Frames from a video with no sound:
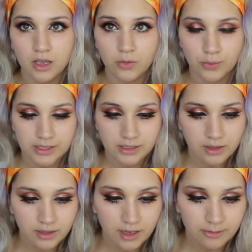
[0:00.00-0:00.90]

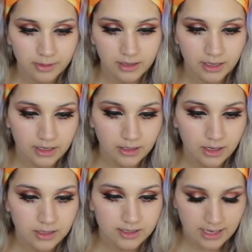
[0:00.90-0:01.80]
Recently I've been
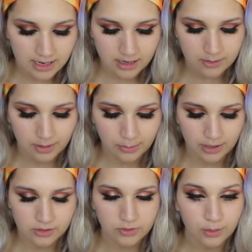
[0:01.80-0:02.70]
liking setting my
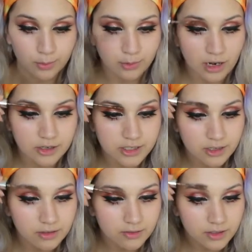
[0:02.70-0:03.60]
brows with a brow
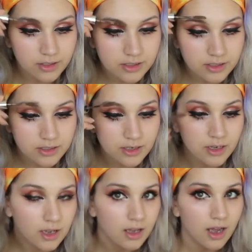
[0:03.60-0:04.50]
gel first.
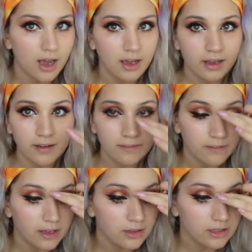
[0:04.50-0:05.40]
I have
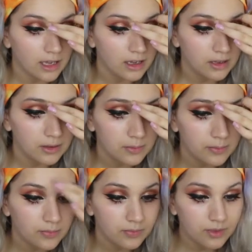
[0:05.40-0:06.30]
found that
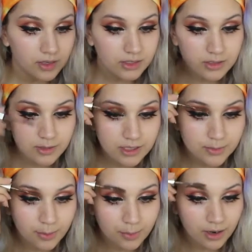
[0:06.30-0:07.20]
it just makes
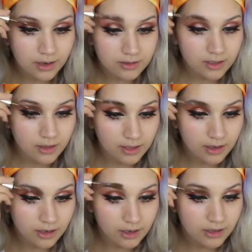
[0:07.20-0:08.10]
my brows look
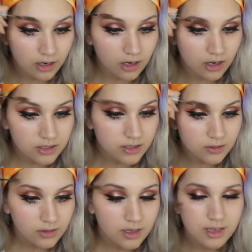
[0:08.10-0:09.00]
thicker, and
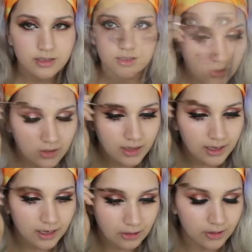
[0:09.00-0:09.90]
also since I have light
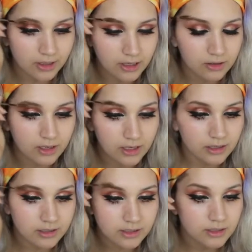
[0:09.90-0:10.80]
hair right now
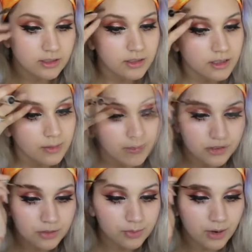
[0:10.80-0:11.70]
and my
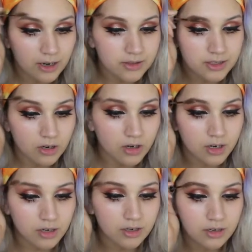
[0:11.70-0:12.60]
natural brows
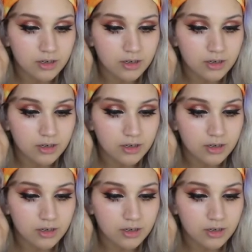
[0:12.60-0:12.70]
are